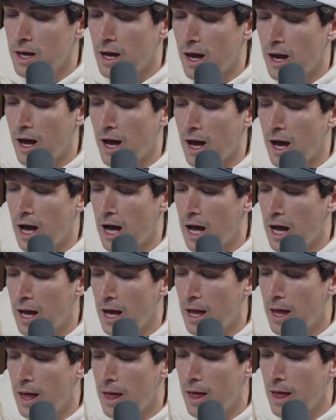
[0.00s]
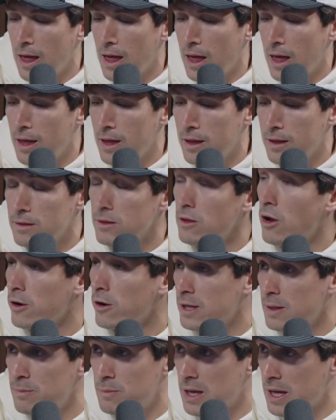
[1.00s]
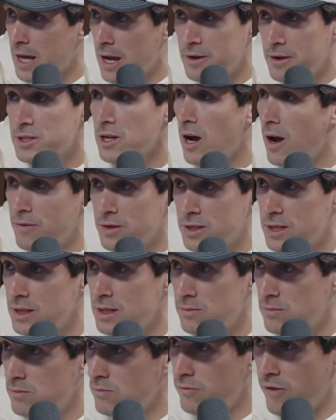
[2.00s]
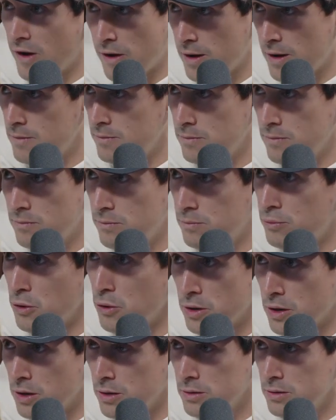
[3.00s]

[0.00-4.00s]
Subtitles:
Larkin being out is obviously very brutal.